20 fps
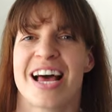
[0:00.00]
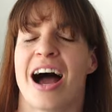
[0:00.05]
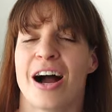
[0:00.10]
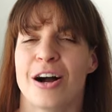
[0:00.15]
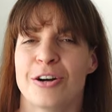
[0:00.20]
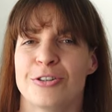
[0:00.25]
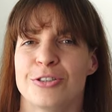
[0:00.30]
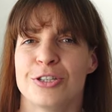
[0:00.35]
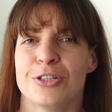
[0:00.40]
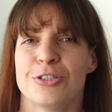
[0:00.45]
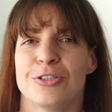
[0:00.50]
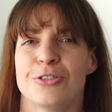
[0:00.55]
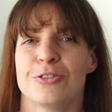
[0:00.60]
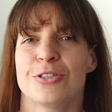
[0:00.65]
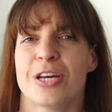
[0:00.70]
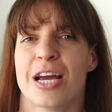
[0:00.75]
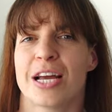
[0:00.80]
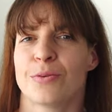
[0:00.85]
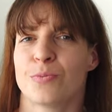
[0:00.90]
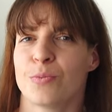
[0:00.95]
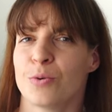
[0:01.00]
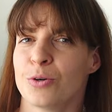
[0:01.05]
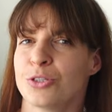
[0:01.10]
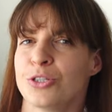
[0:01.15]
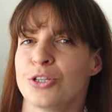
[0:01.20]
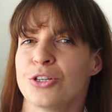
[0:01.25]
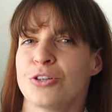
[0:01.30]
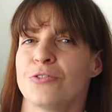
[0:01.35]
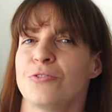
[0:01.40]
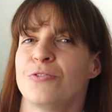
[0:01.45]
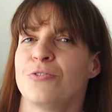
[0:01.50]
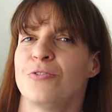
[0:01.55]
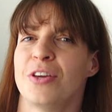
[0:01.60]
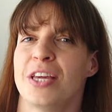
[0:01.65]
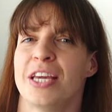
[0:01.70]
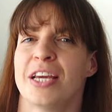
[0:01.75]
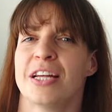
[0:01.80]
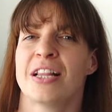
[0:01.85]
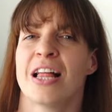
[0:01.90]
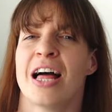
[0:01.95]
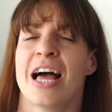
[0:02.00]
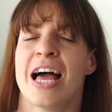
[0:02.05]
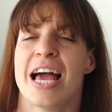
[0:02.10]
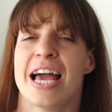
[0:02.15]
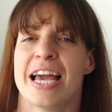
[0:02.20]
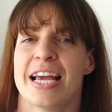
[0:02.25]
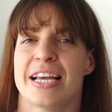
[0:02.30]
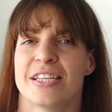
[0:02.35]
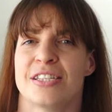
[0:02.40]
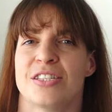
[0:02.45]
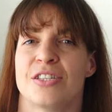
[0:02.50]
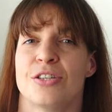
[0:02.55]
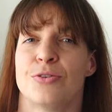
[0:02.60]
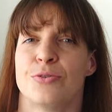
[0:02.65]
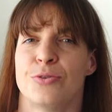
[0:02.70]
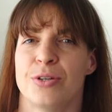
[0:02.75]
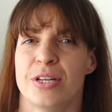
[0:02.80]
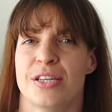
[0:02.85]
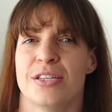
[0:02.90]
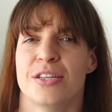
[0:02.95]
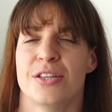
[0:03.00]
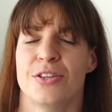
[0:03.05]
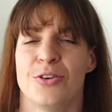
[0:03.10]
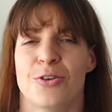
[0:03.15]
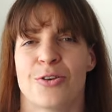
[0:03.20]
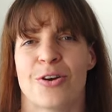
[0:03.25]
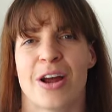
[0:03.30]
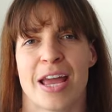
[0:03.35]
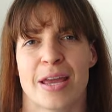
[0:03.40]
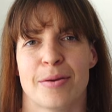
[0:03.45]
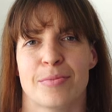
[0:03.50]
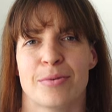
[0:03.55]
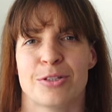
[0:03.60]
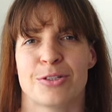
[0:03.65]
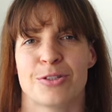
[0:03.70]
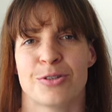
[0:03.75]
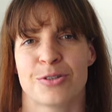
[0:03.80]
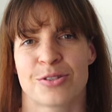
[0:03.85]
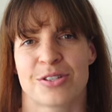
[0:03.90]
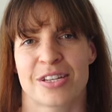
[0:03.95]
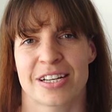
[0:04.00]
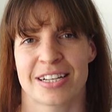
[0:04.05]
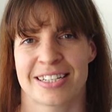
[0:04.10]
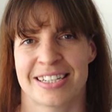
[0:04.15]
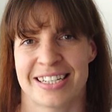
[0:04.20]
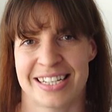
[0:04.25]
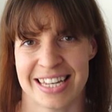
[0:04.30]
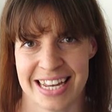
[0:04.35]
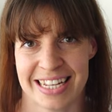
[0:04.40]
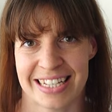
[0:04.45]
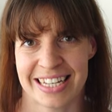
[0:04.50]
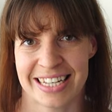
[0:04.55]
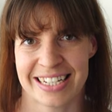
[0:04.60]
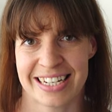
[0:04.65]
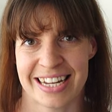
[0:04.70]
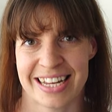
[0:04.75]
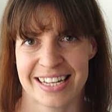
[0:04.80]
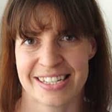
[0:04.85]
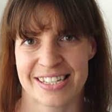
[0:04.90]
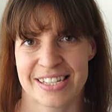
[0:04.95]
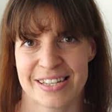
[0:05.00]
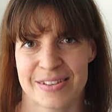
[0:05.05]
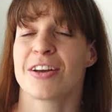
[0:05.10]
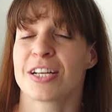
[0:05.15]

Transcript: How do you do that? What do you feel is the reason you're able to succeed in this?